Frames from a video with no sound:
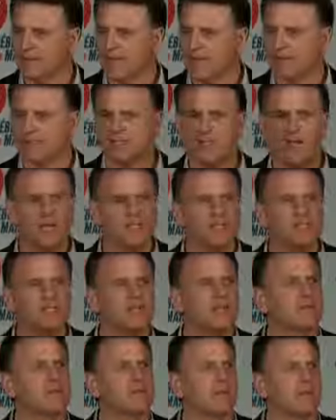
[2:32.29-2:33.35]
And it's not just
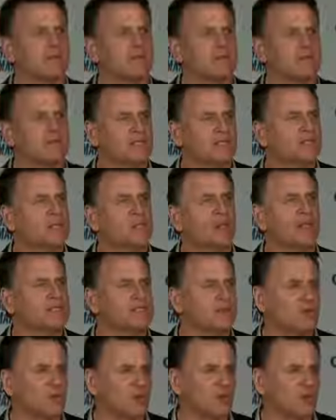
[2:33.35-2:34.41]
the comparison to the
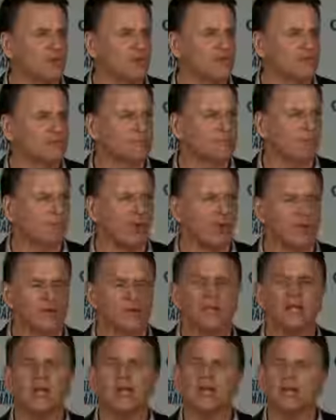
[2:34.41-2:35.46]
rest of the world that's important.